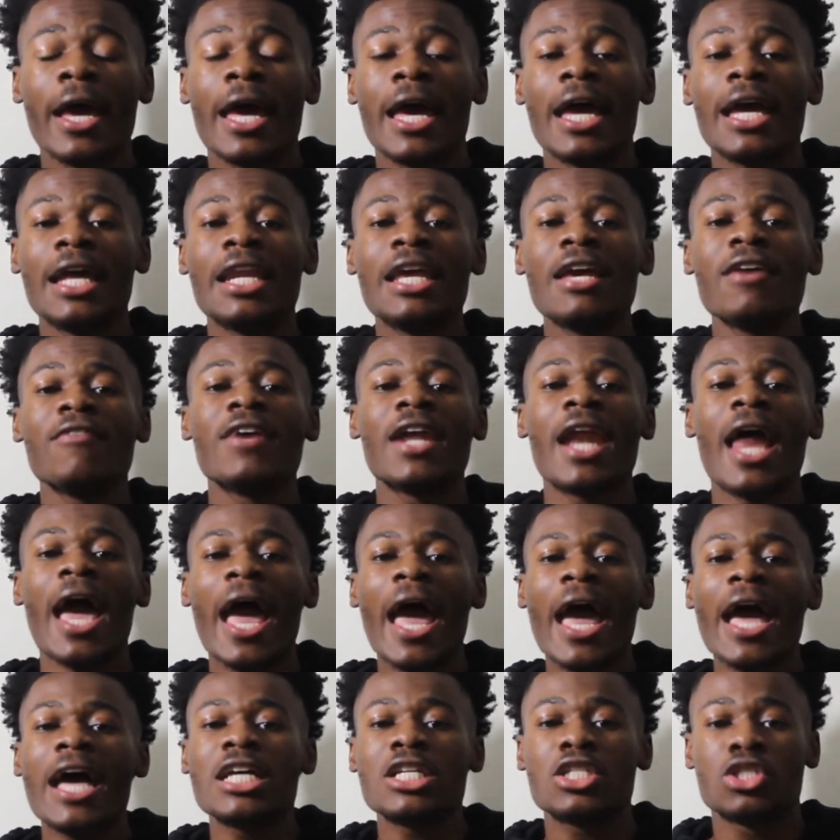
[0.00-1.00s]
And even
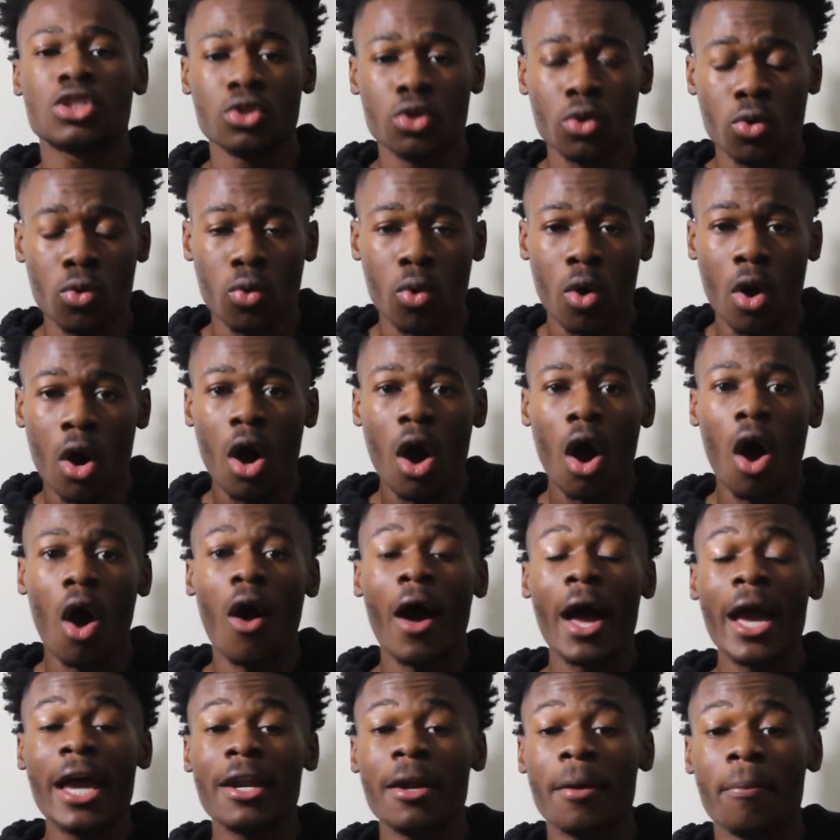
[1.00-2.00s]
as you
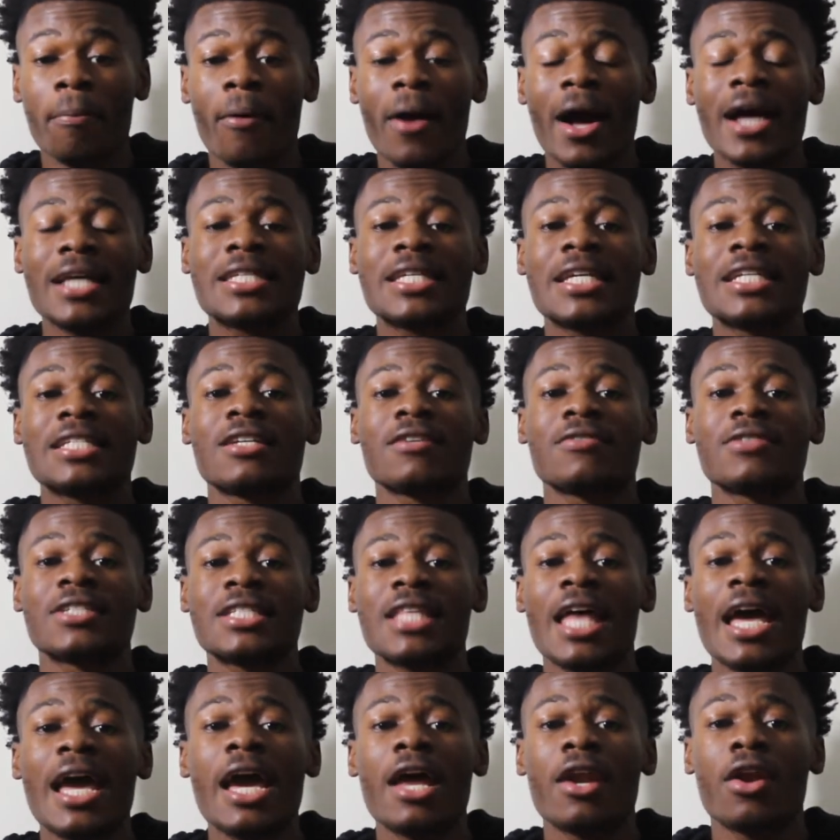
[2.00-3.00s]
are in the process of
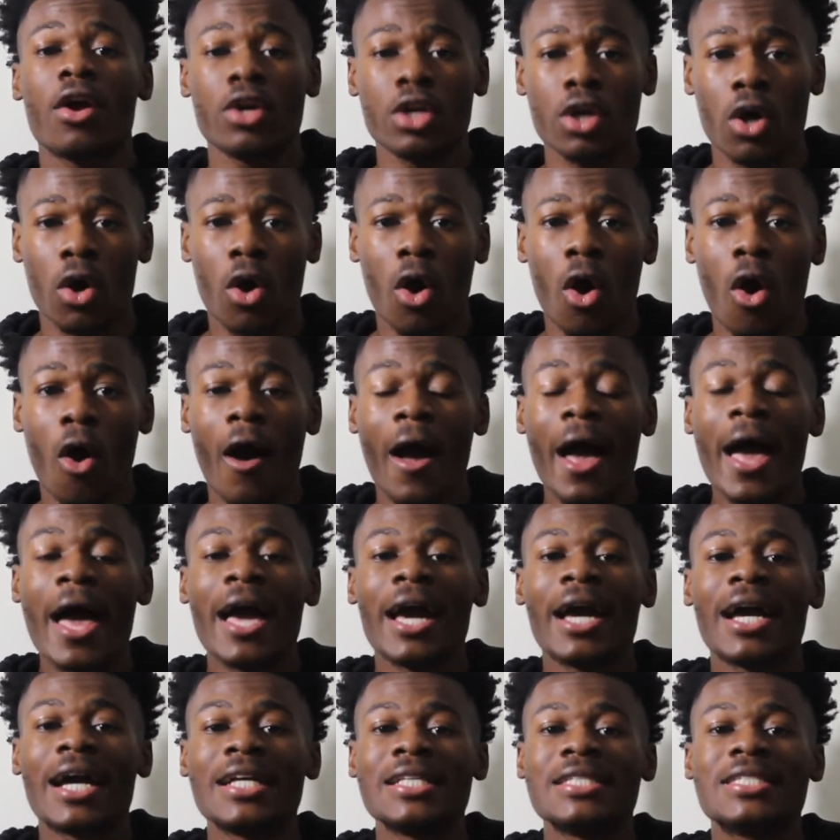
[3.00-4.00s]
staying on your guard,
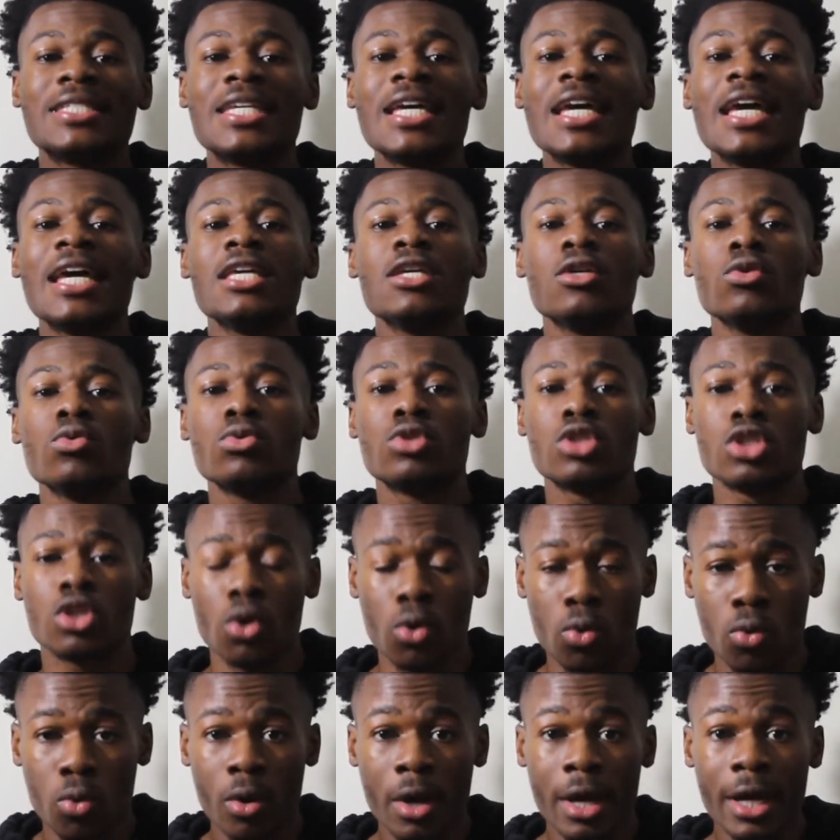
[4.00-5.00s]
continue
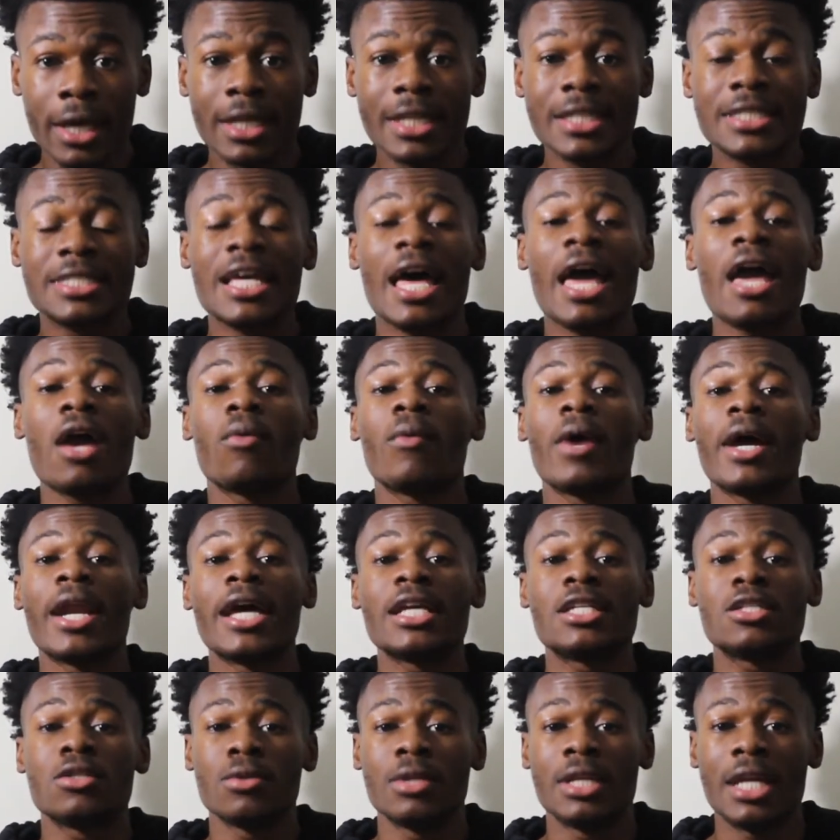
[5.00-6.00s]
to the same way
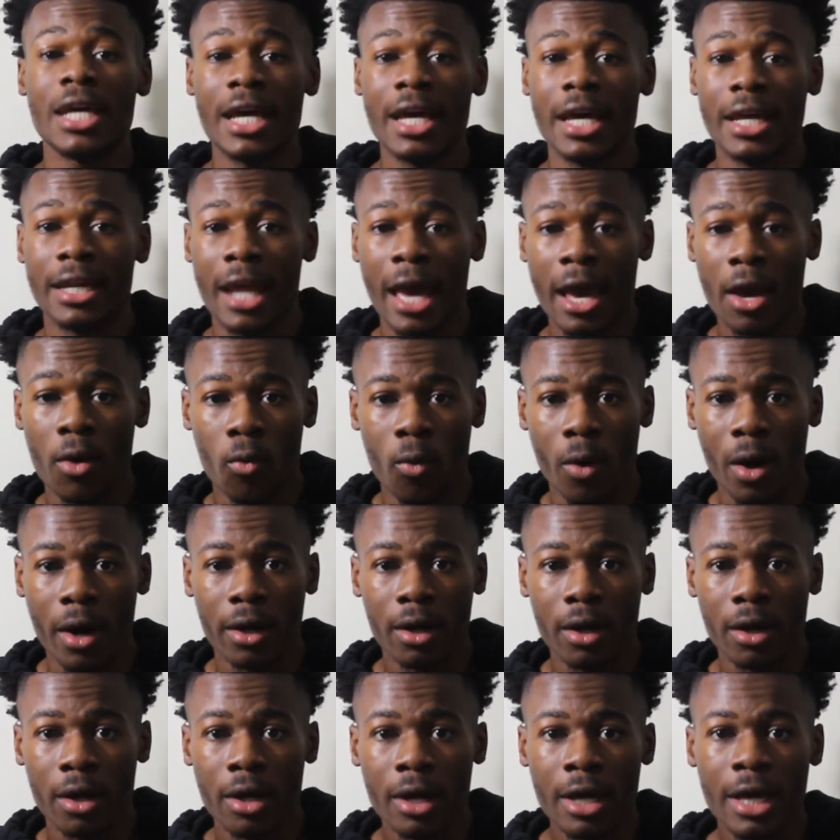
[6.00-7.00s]
that you did day one.
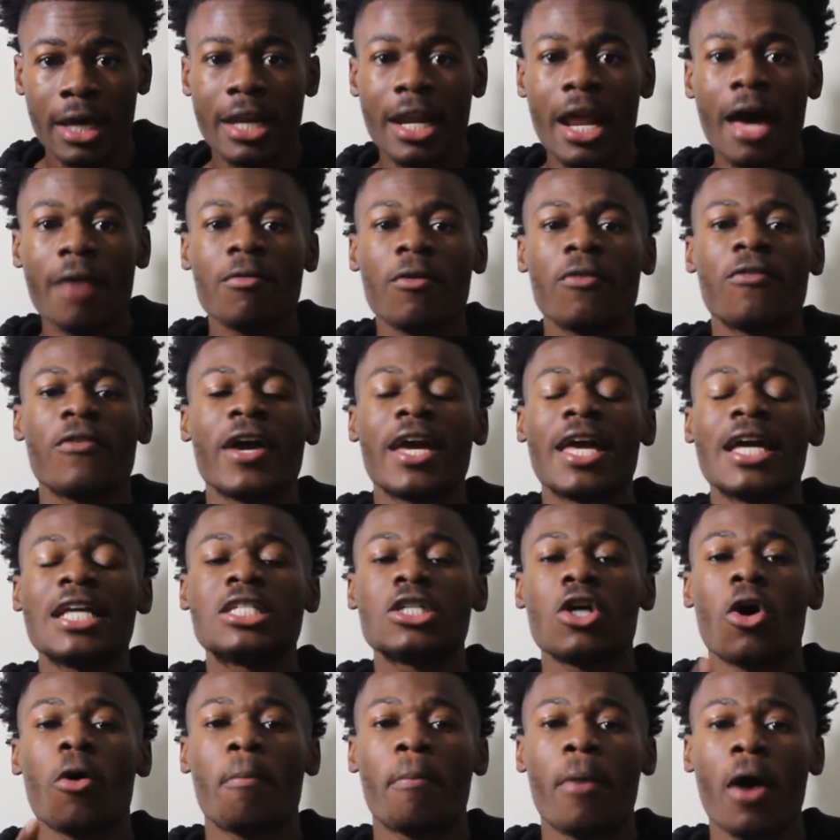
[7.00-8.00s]
Never forget
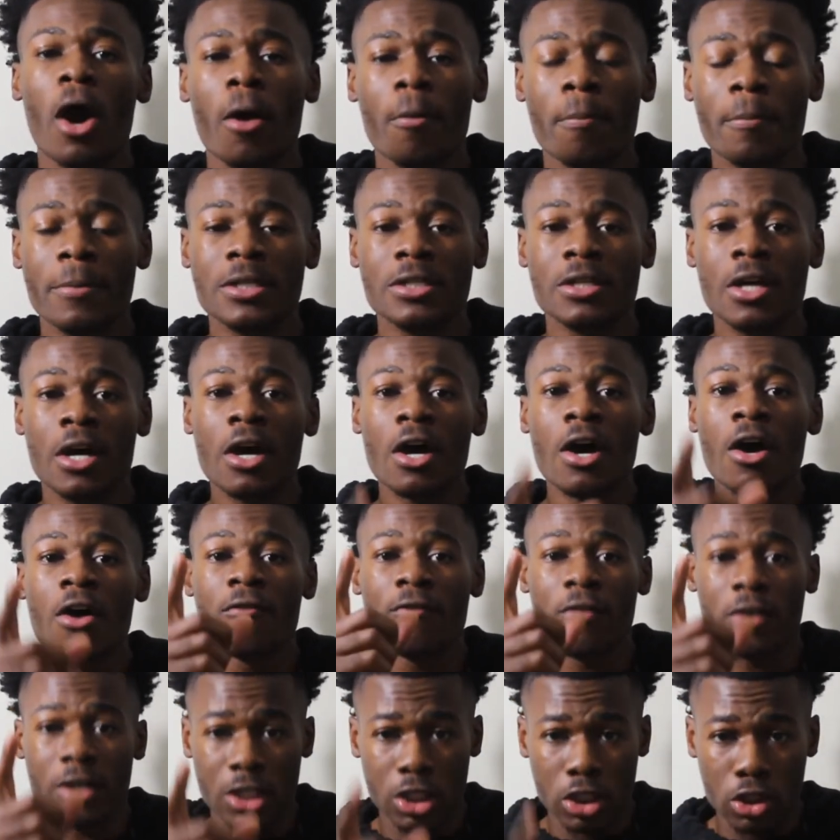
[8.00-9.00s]
your purpose
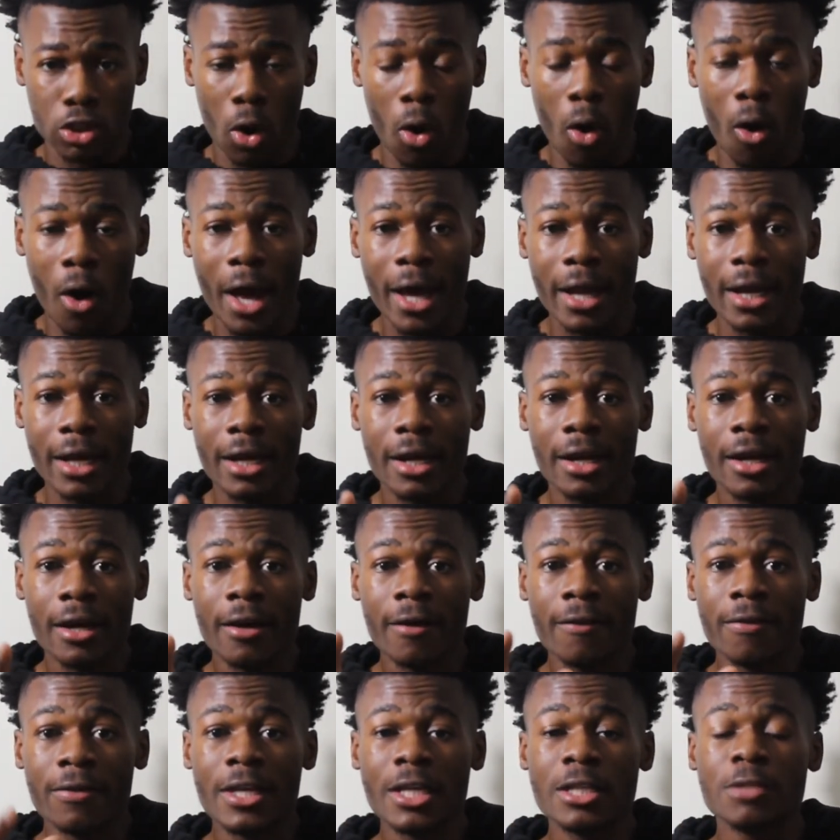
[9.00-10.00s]
for starting
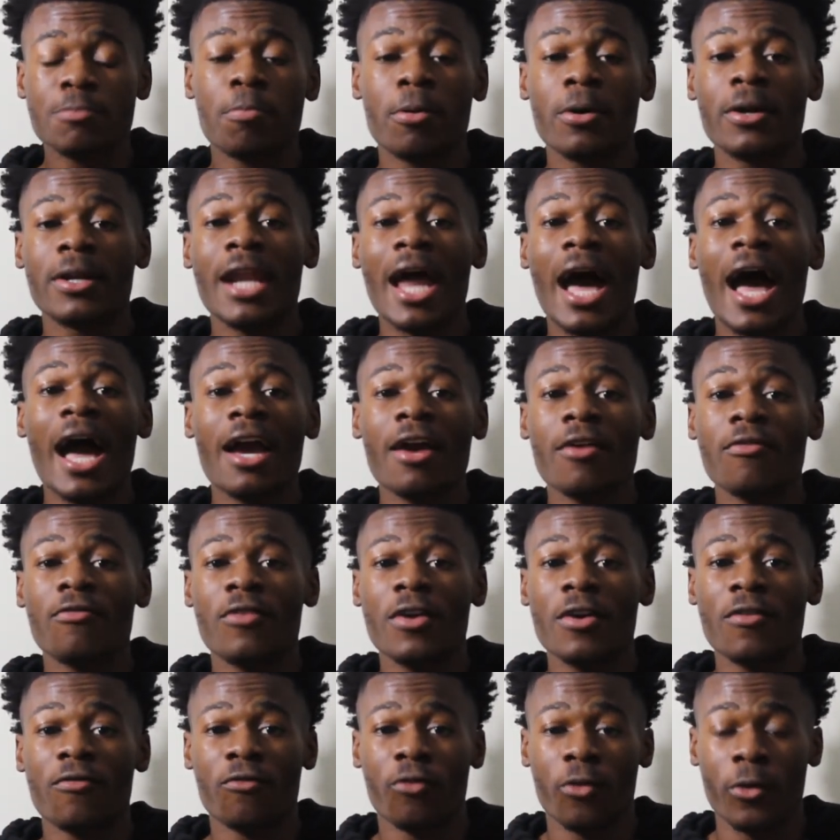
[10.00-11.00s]
this
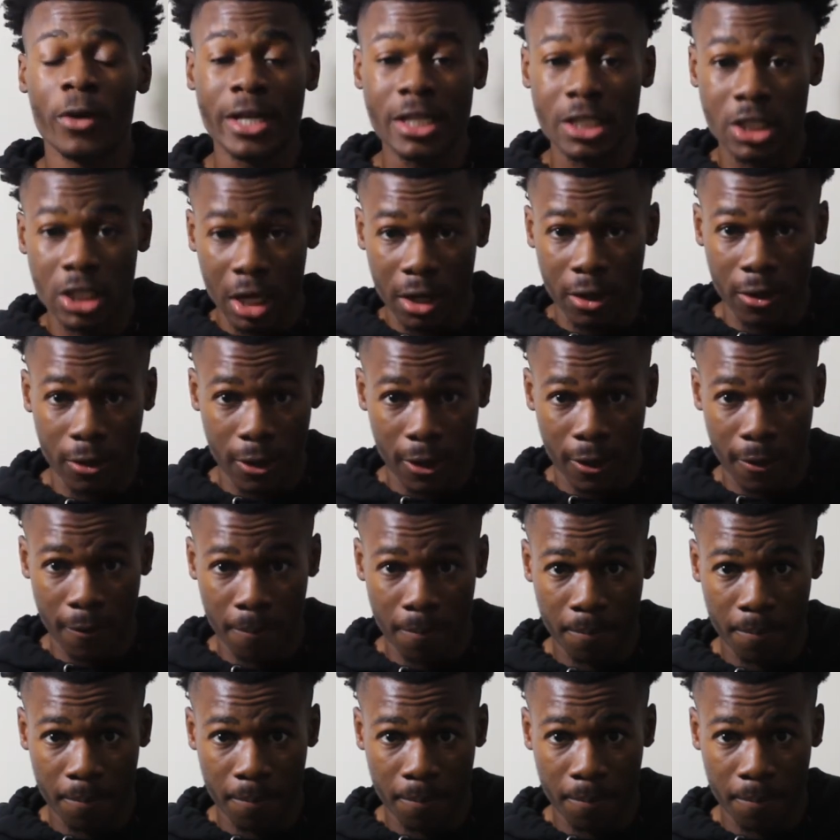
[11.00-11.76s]
pornography-free journey.